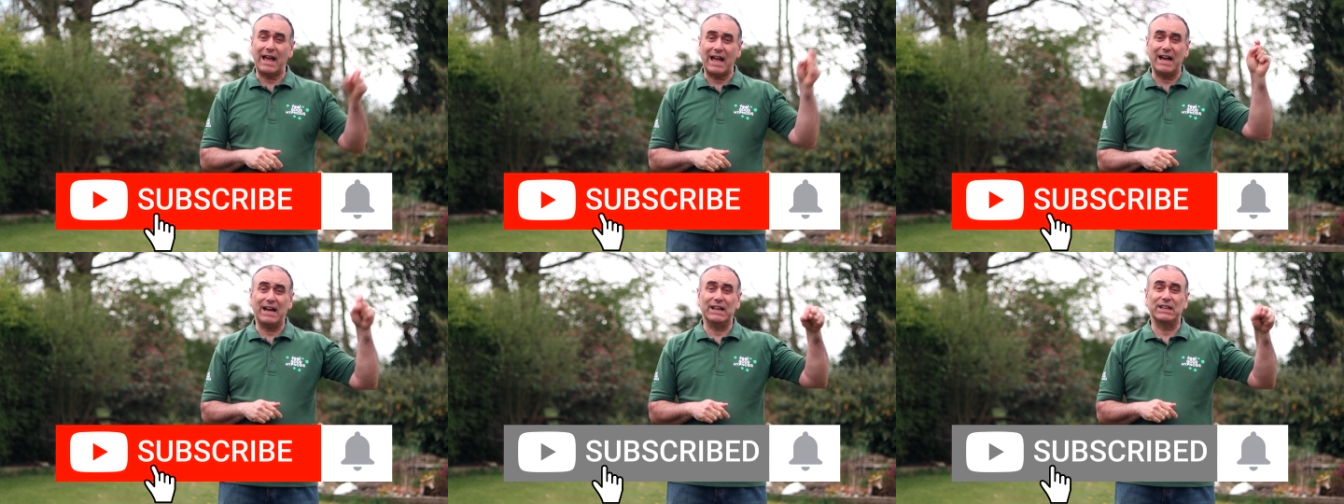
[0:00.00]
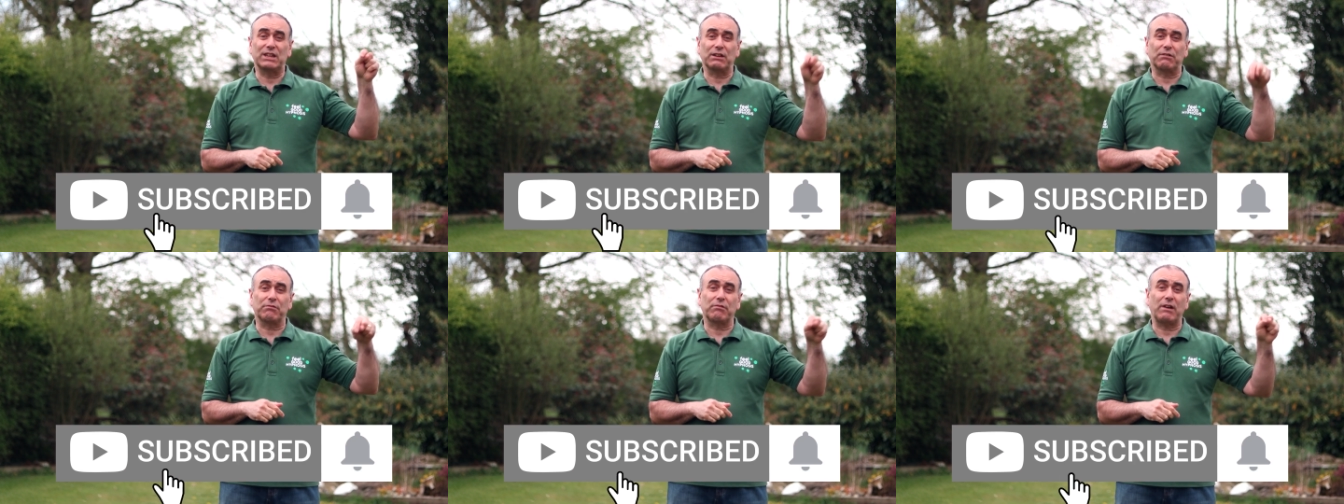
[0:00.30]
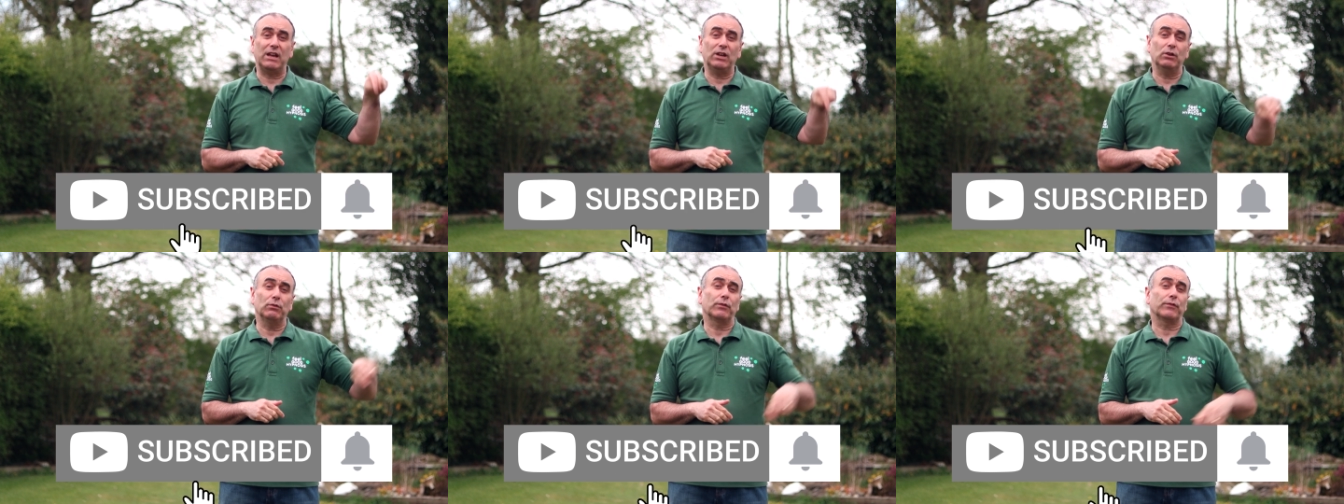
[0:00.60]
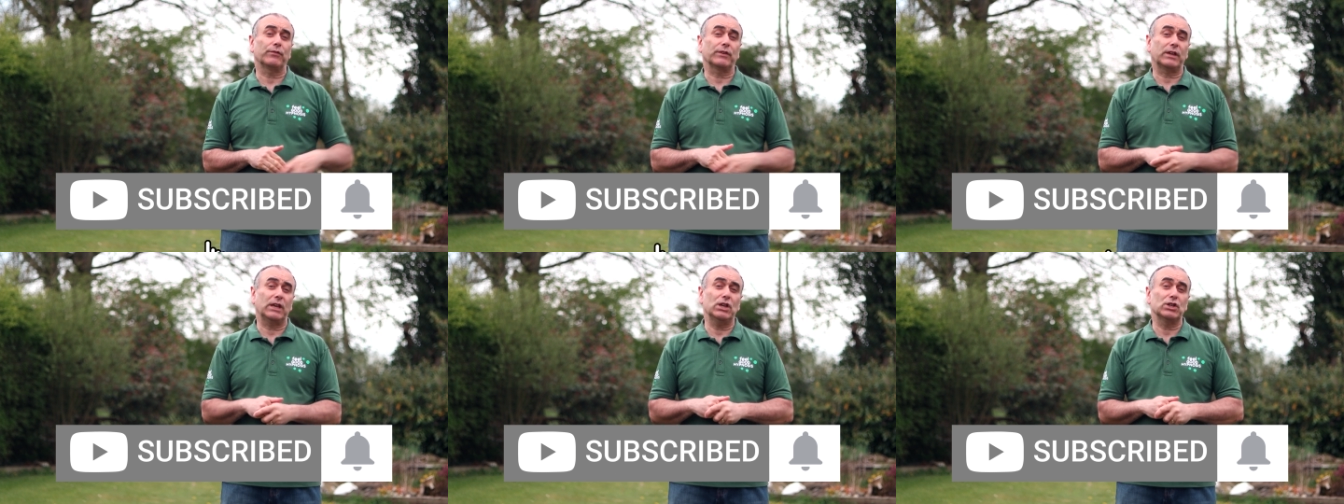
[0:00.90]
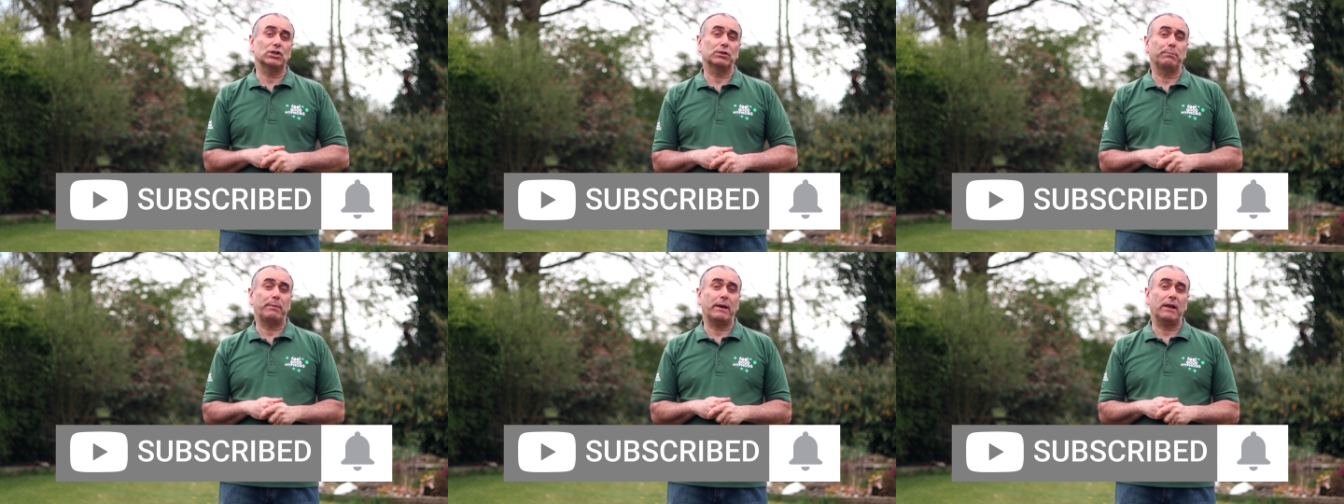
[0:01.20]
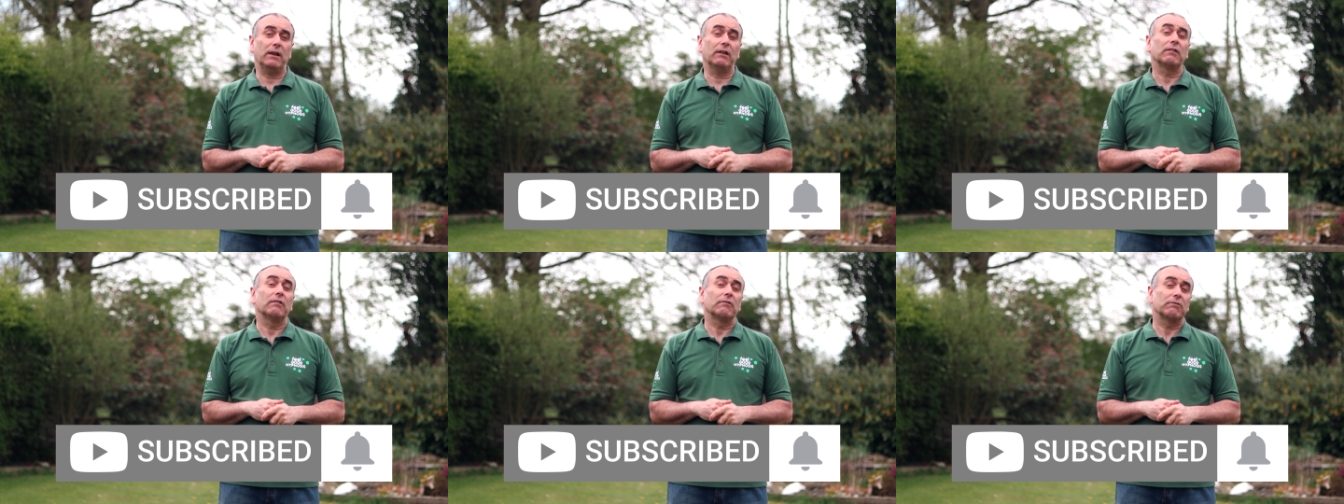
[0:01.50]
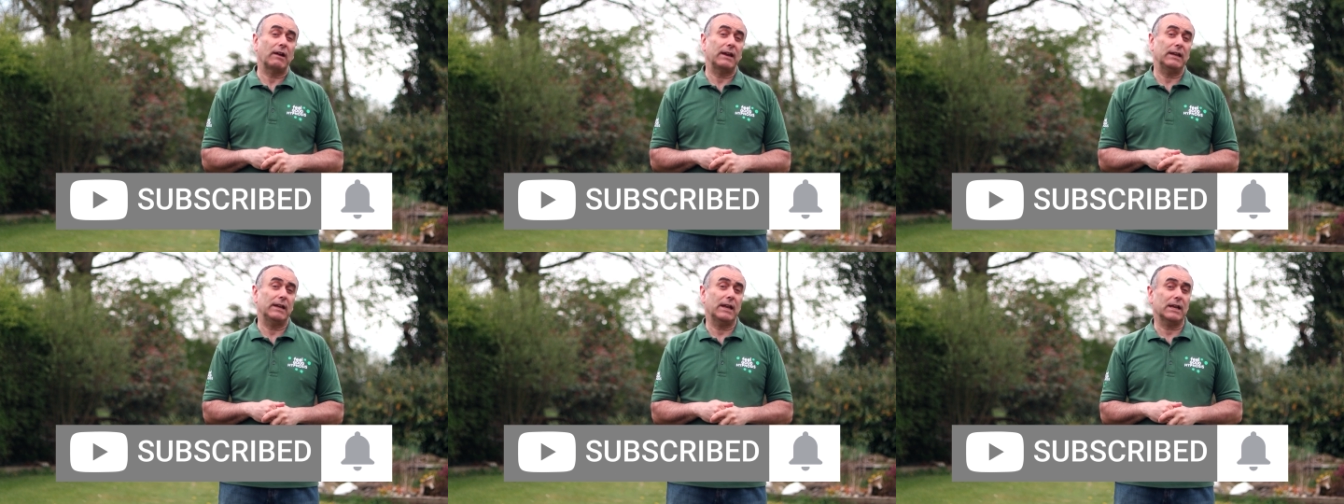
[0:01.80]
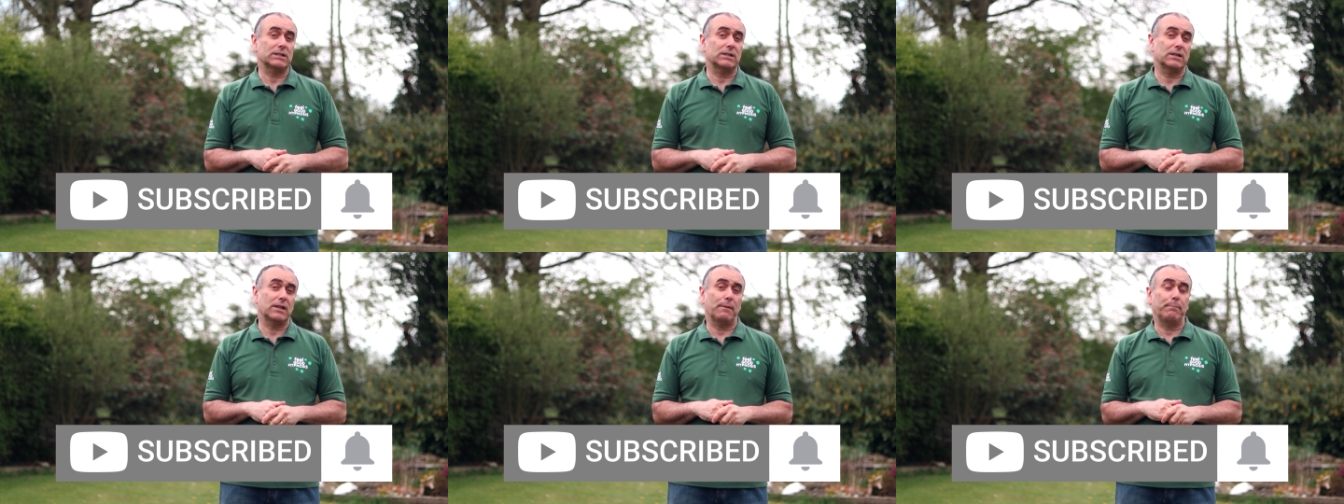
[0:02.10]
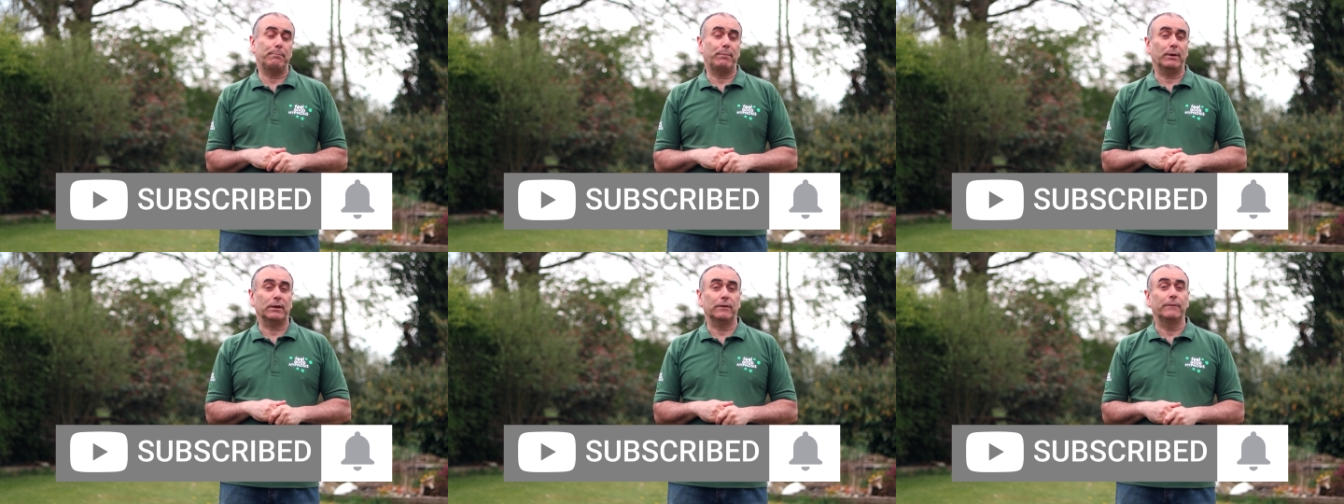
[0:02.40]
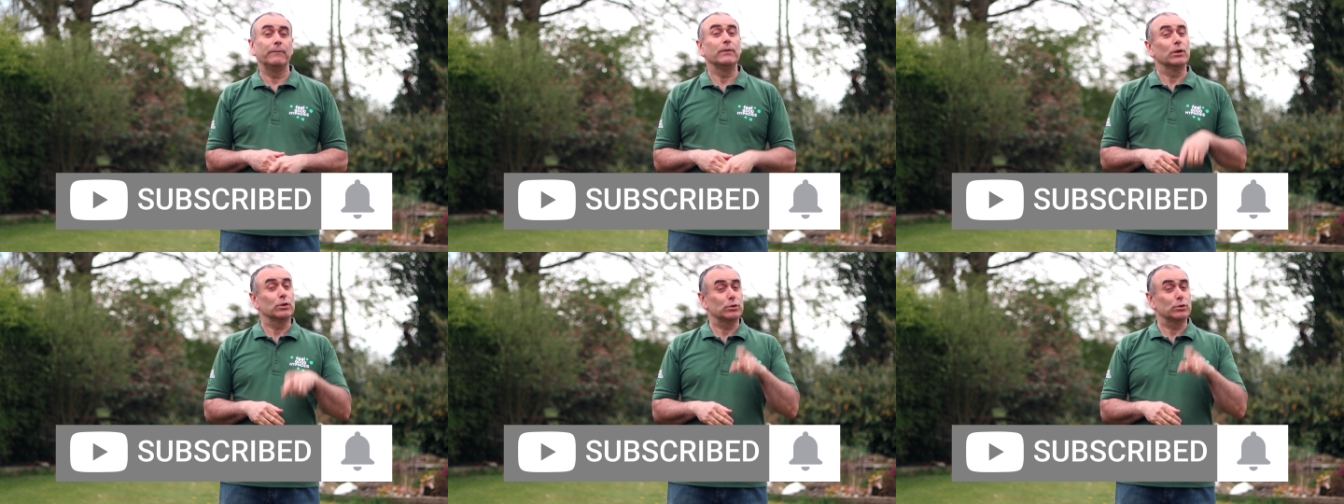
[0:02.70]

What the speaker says: and the grey notification bell right next to that button